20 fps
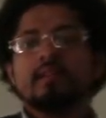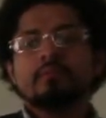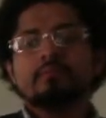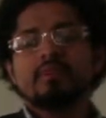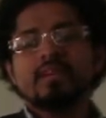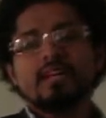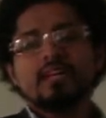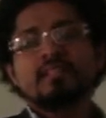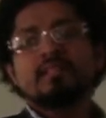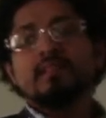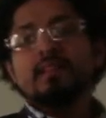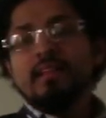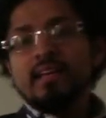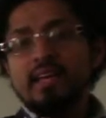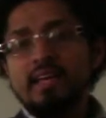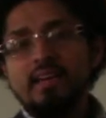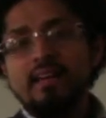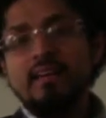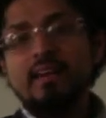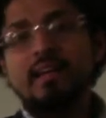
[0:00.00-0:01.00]
because
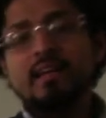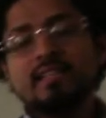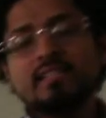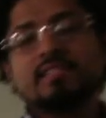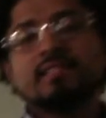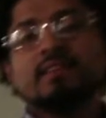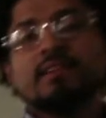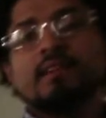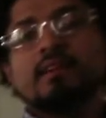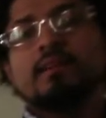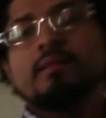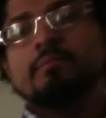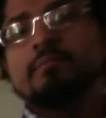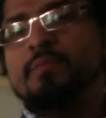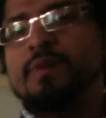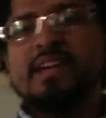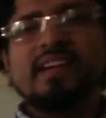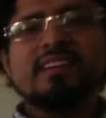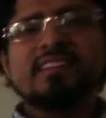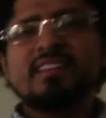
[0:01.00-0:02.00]
his
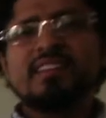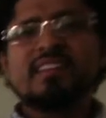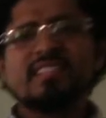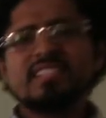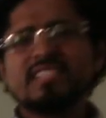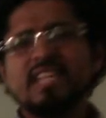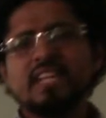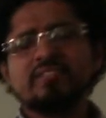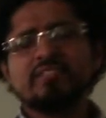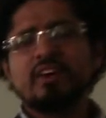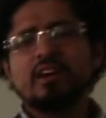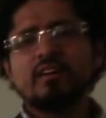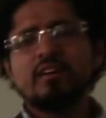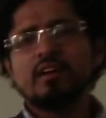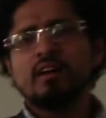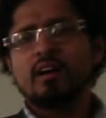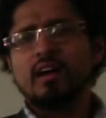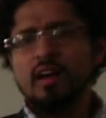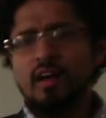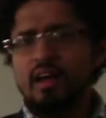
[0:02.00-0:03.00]
being in a state
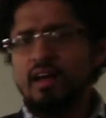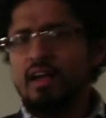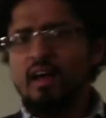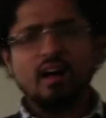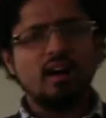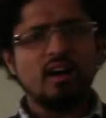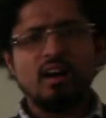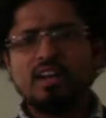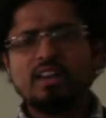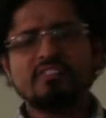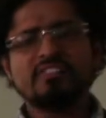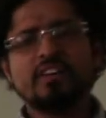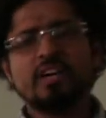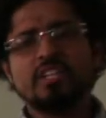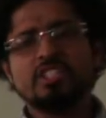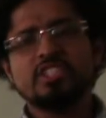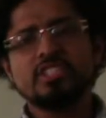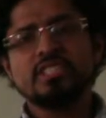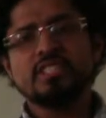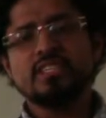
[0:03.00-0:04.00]
of out of
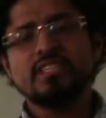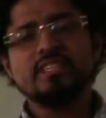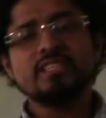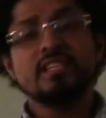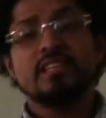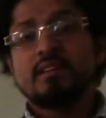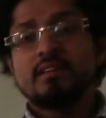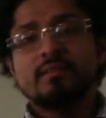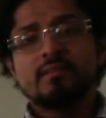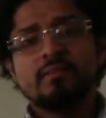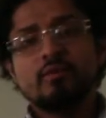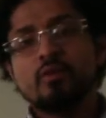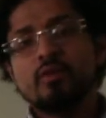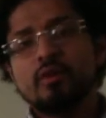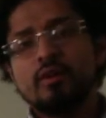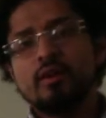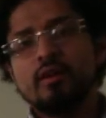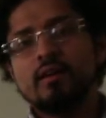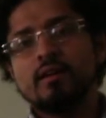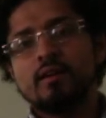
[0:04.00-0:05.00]
consciousness
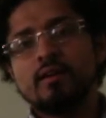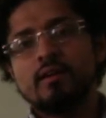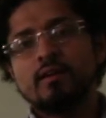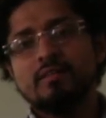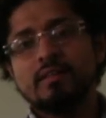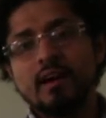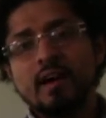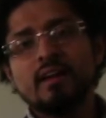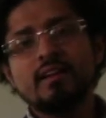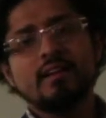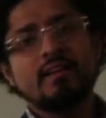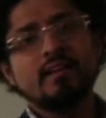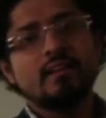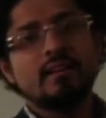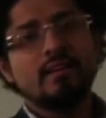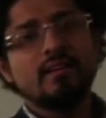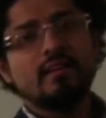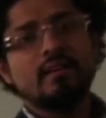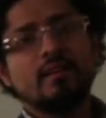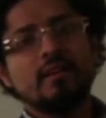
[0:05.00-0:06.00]
or not
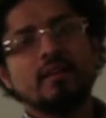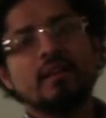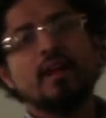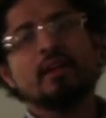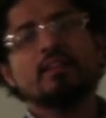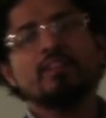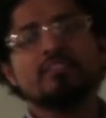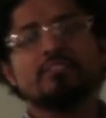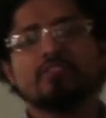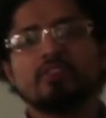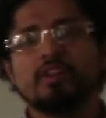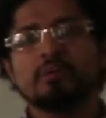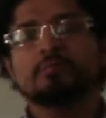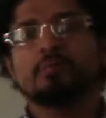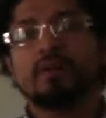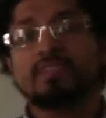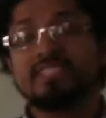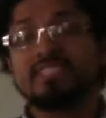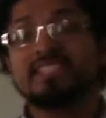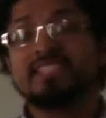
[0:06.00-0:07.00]
in a fully
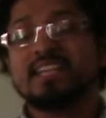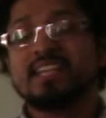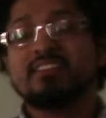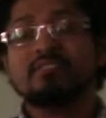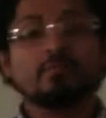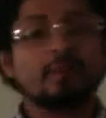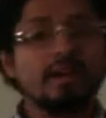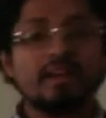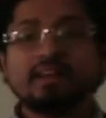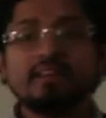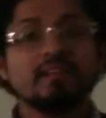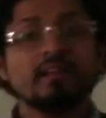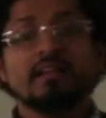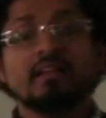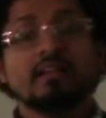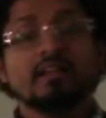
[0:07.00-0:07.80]
present state of mind